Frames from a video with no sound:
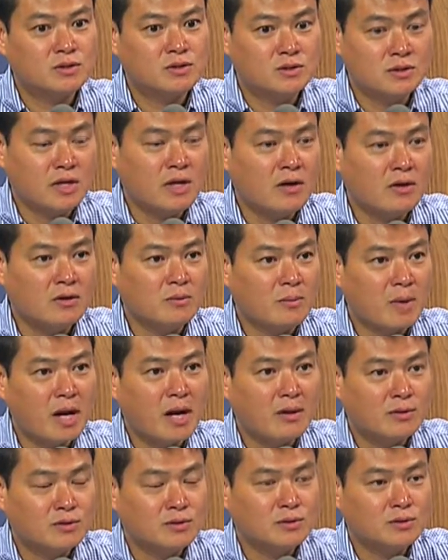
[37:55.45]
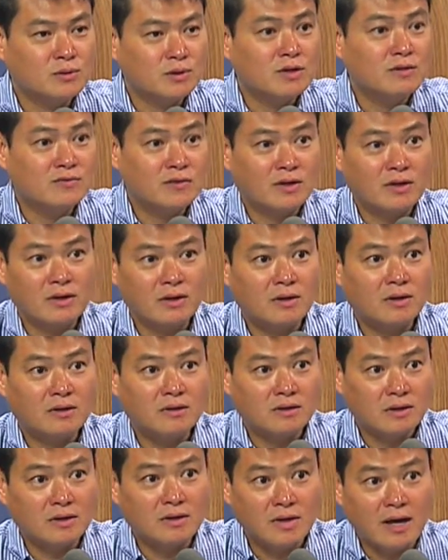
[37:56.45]
tell them how to live
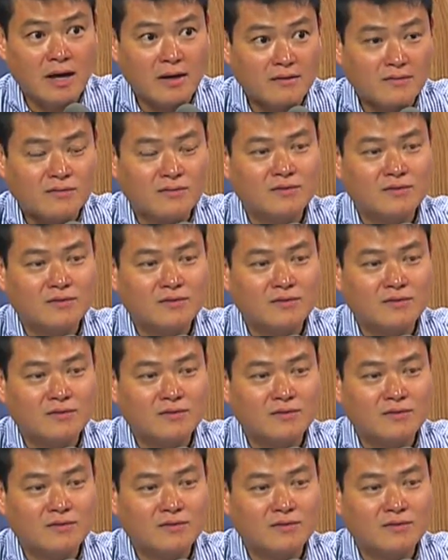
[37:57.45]
their life.